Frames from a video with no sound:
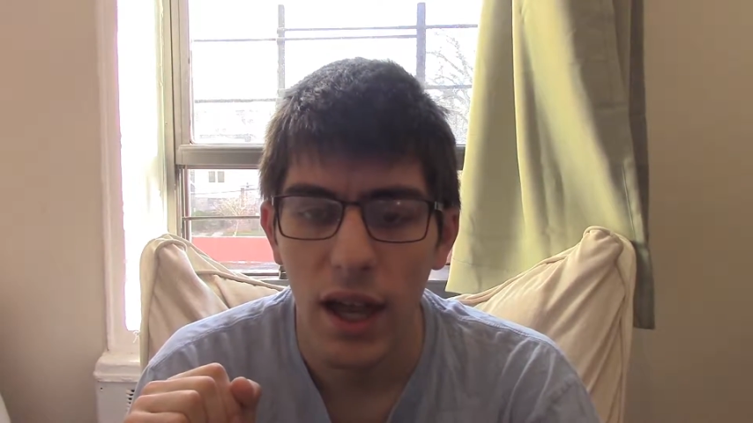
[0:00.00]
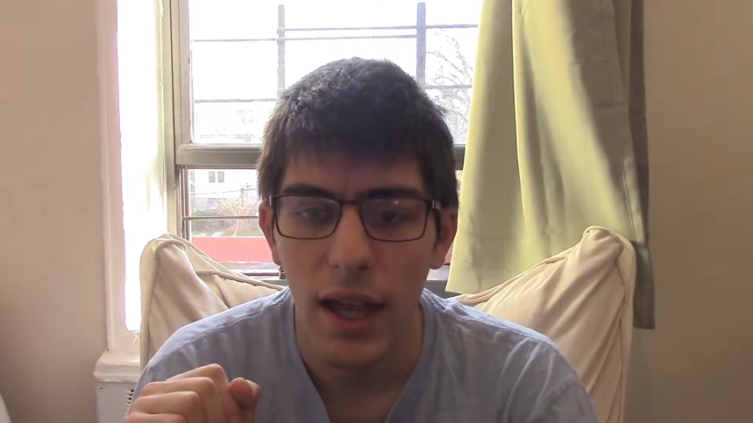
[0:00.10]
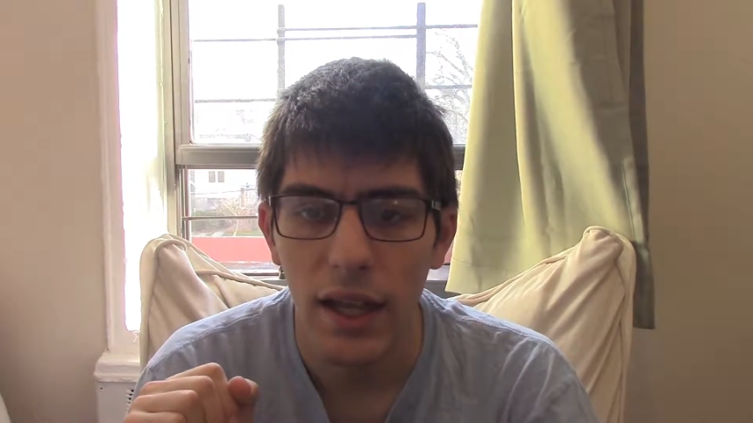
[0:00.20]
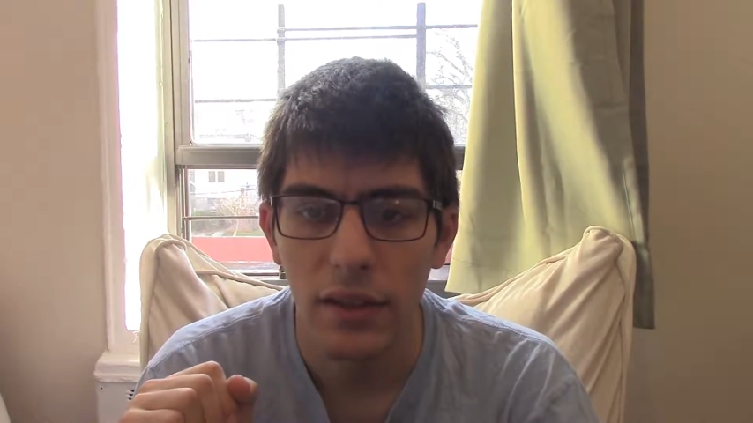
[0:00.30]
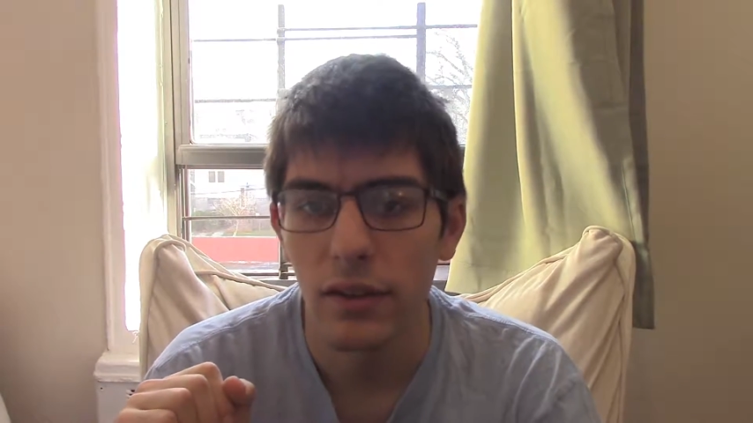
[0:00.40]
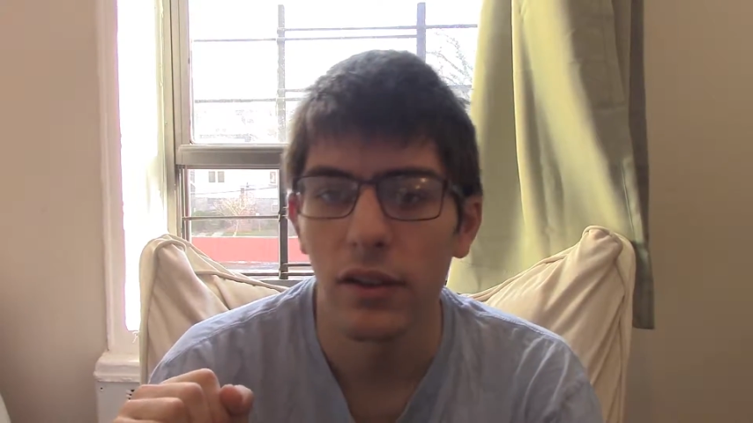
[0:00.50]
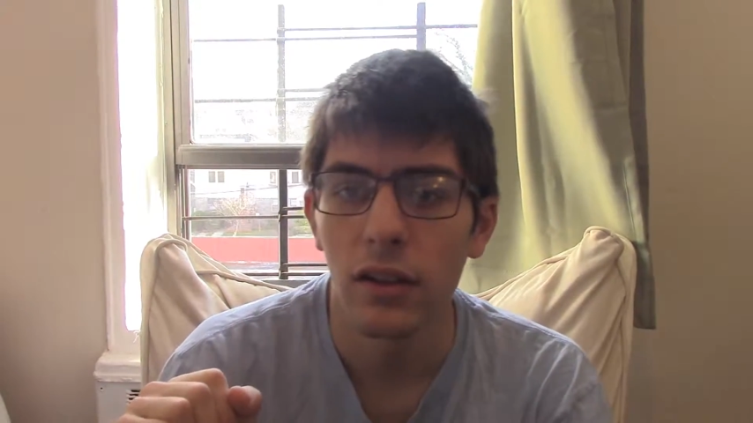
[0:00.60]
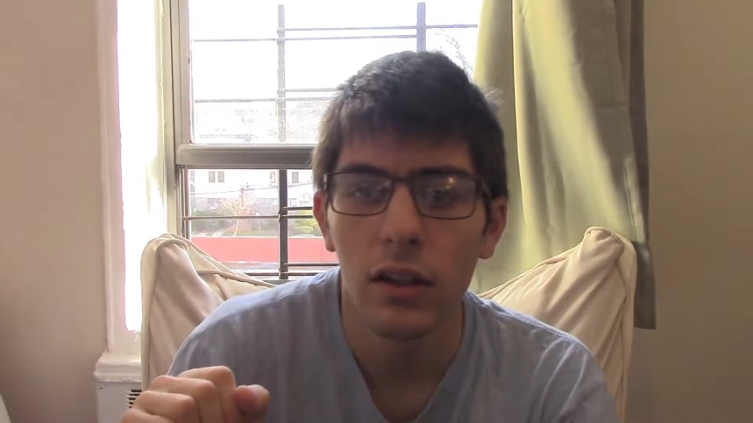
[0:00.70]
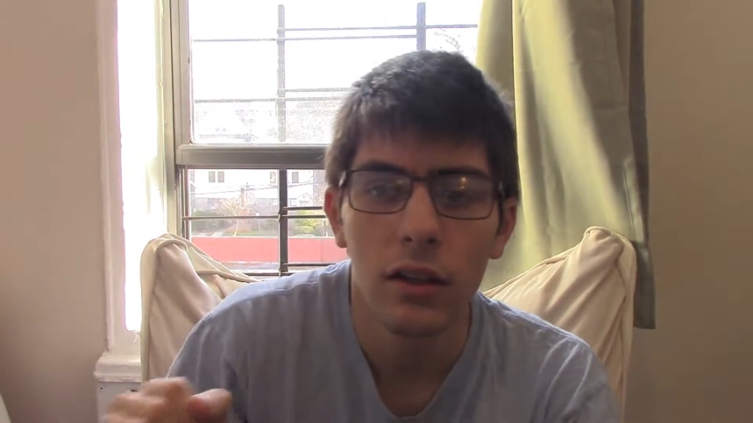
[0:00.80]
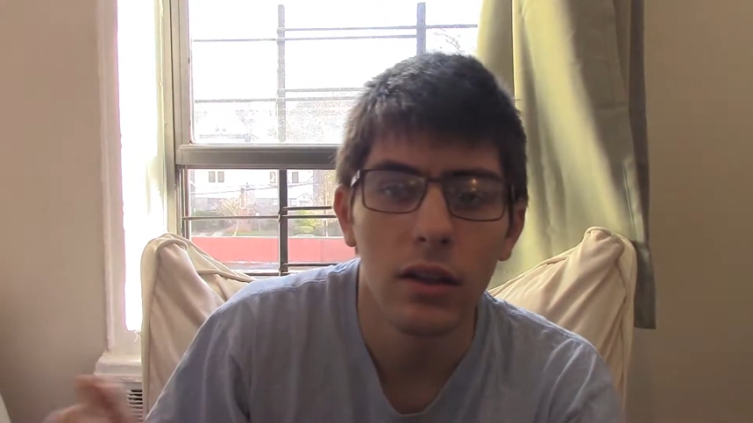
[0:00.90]
and
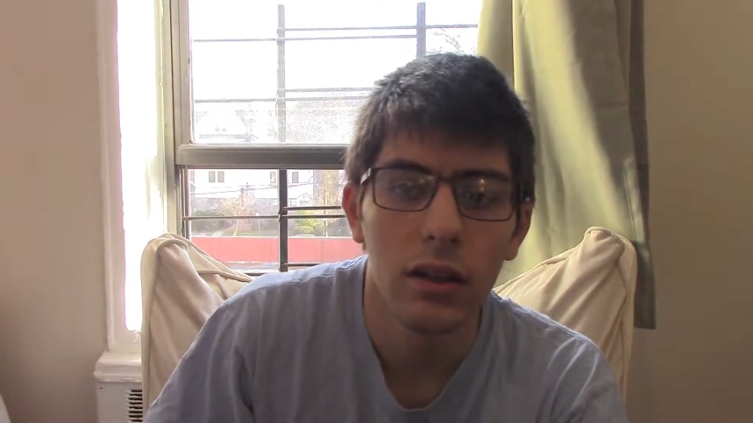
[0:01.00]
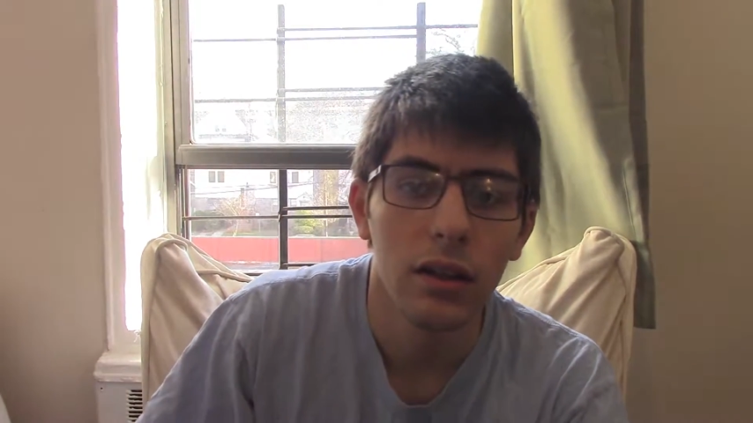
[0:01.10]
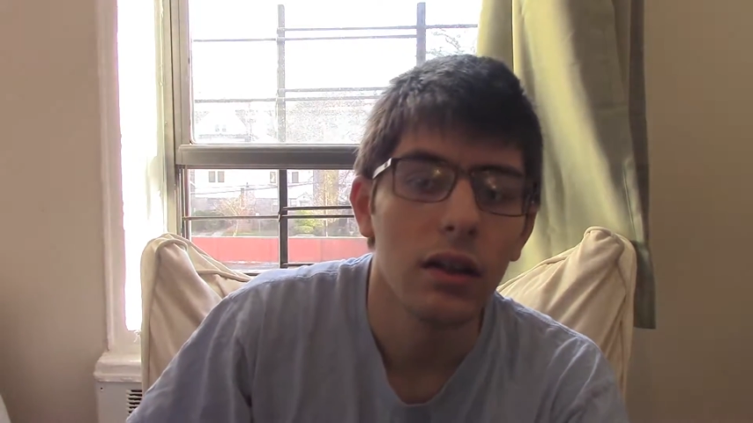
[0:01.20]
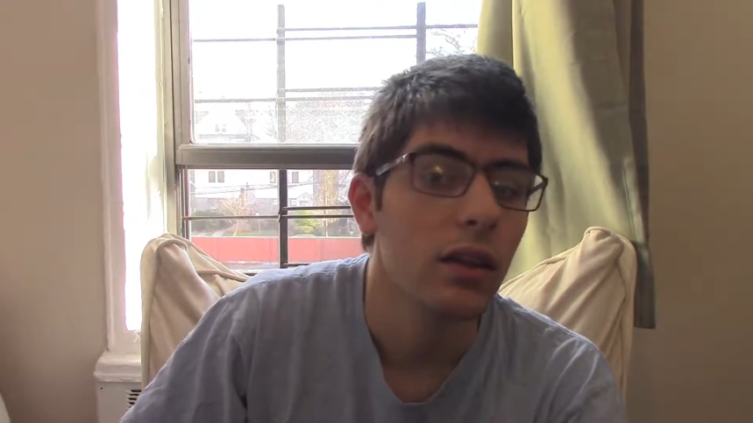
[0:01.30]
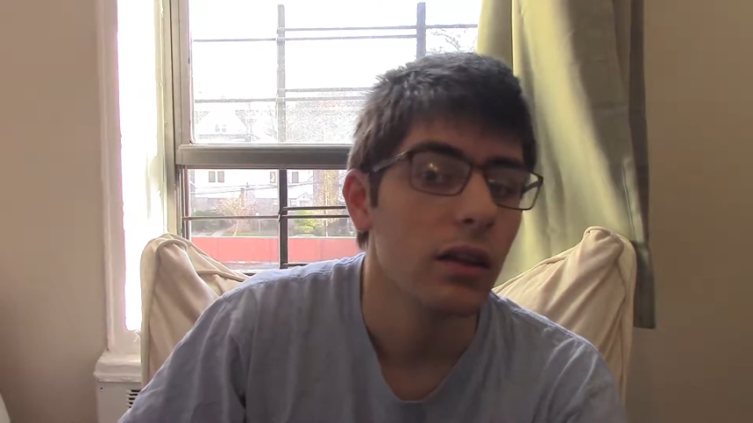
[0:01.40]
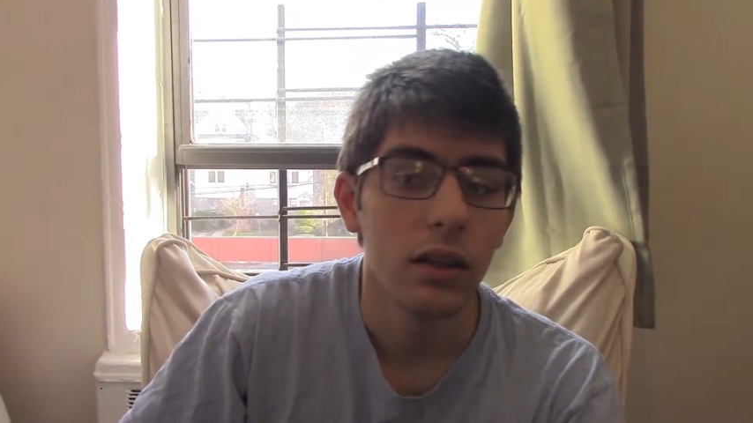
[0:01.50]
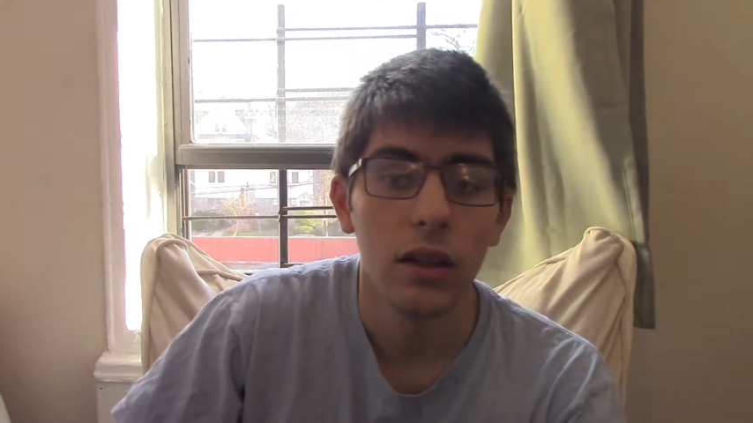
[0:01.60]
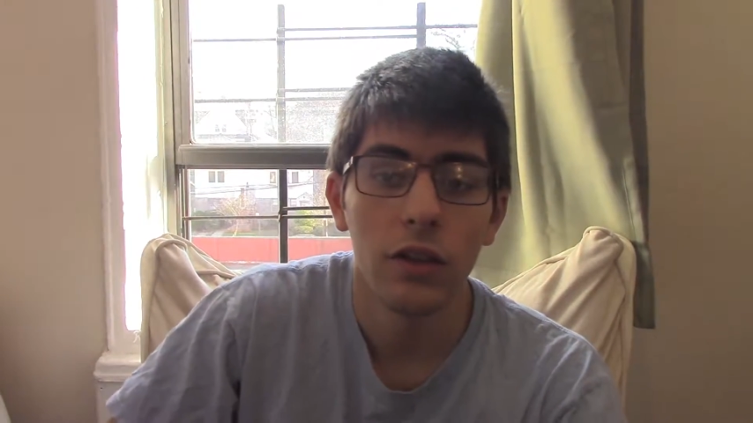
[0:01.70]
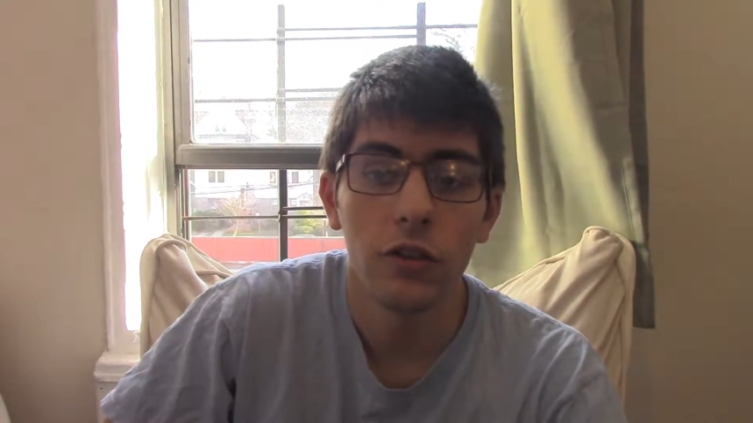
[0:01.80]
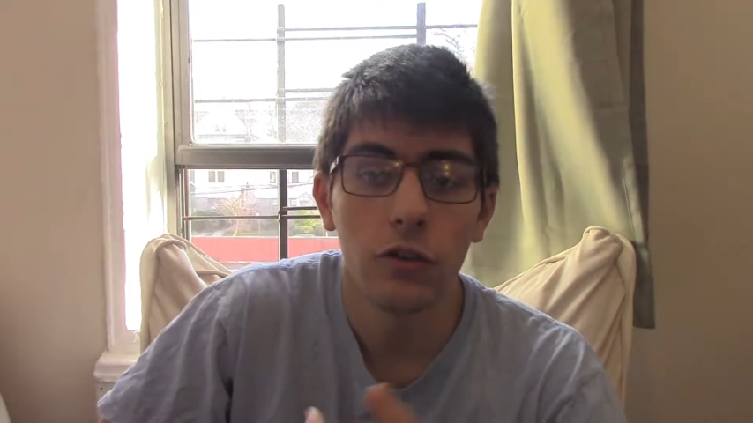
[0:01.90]

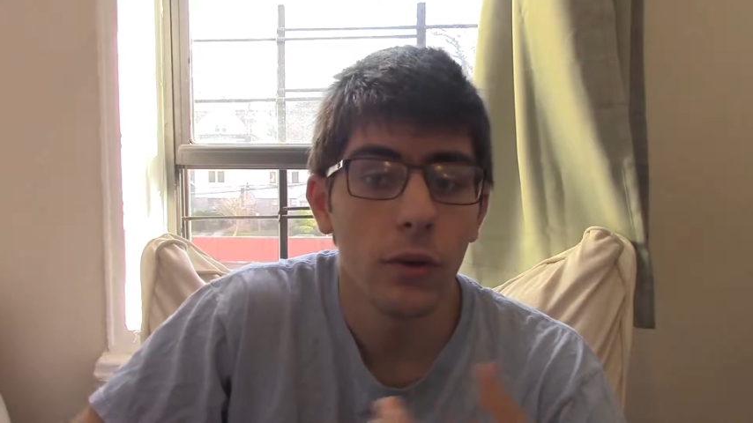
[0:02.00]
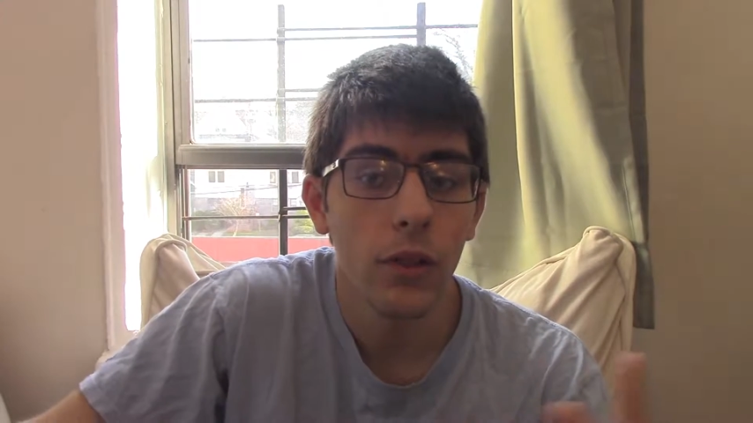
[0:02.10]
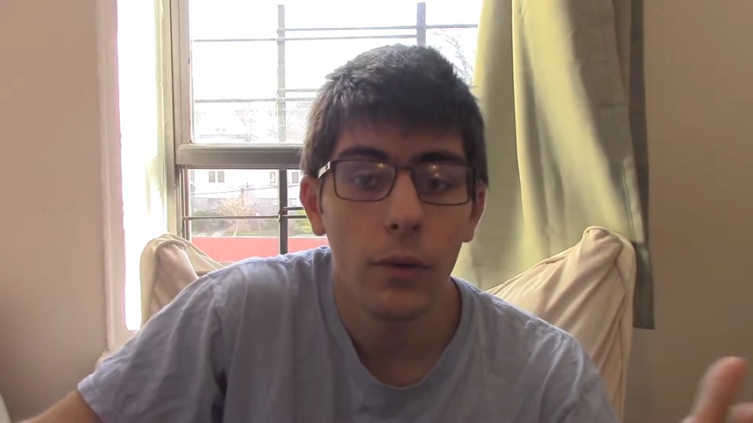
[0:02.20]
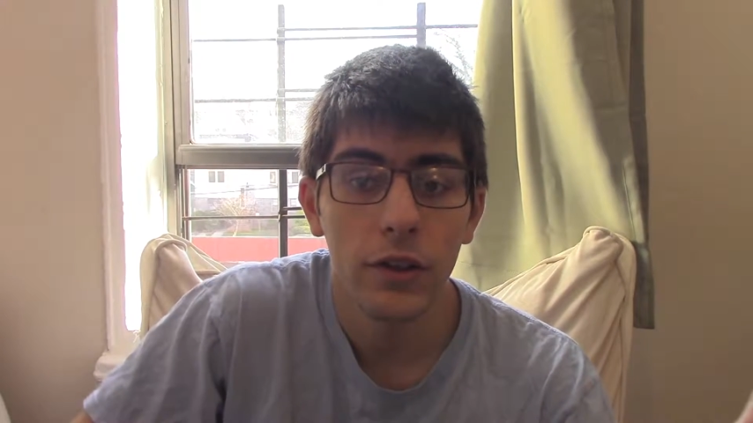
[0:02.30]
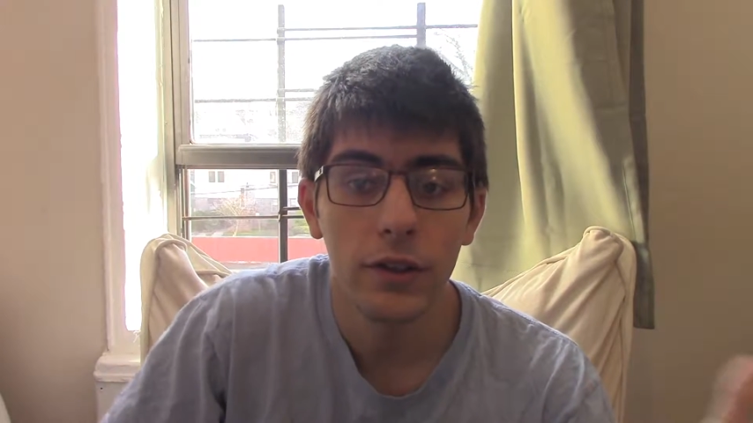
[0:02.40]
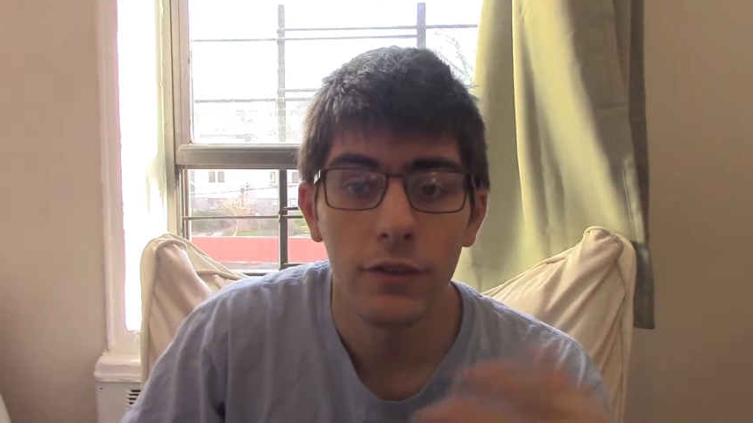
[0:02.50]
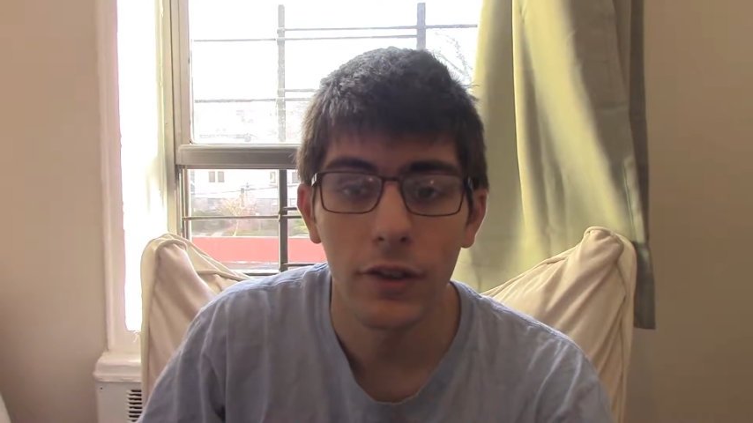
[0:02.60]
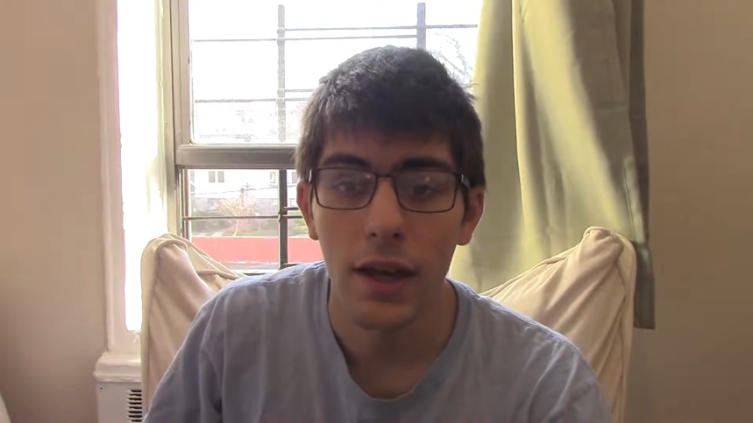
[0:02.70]
enjoy the rest of your